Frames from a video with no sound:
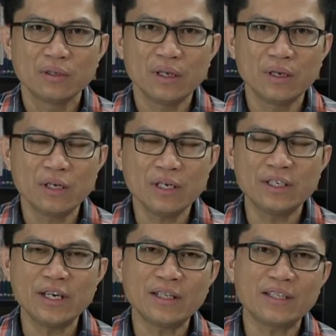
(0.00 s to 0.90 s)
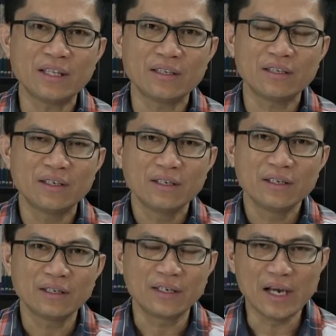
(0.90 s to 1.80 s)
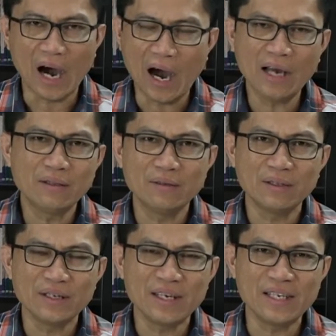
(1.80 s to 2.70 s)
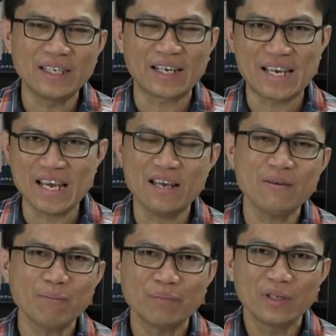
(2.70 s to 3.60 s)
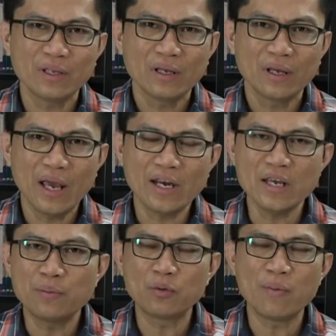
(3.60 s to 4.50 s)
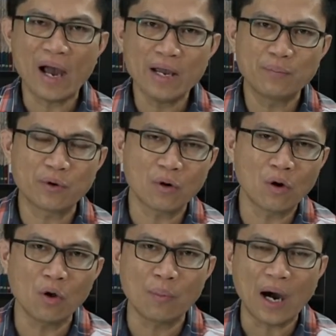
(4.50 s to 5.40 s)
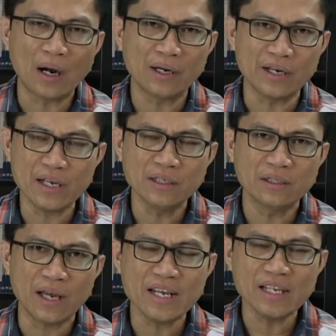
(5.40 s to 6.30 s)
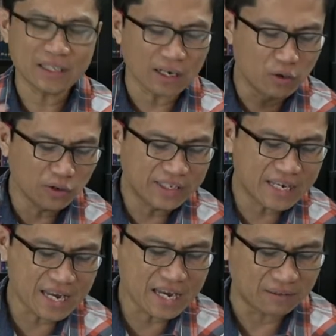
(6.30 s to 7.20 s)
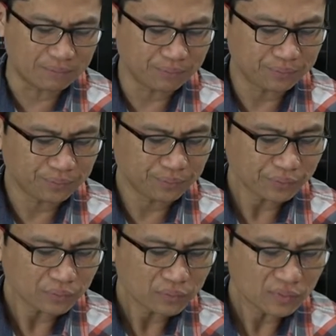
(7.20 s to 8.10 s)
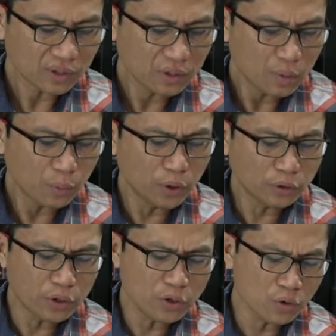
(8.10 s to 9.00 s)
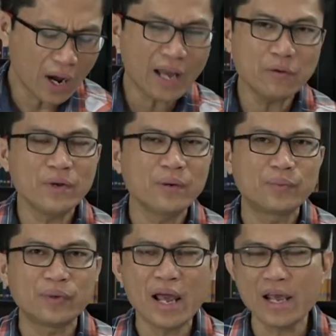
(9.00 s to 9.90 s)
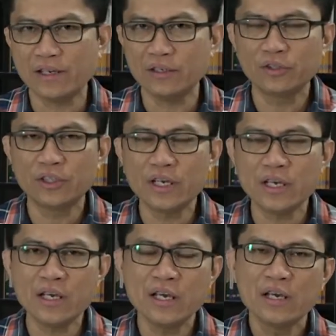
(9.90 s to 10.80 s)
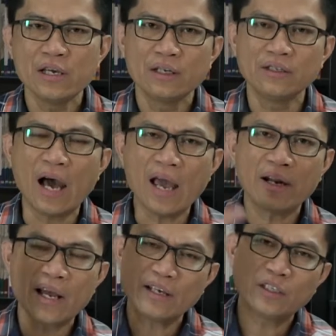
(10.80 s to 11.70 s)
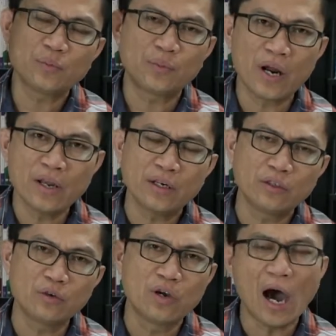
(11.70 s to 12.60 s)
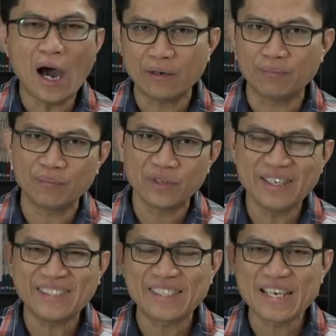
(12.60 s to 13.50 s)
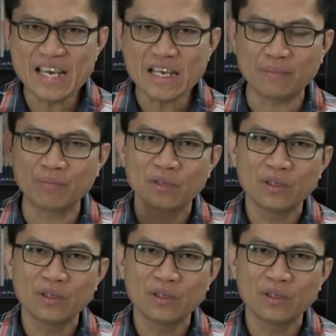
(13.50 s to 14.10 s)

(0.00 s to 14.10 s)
Isn't it that God is a king and he provides for all of our needs? And he's a good king. For to you I will pray. You see, he direct his prayer to God, his king.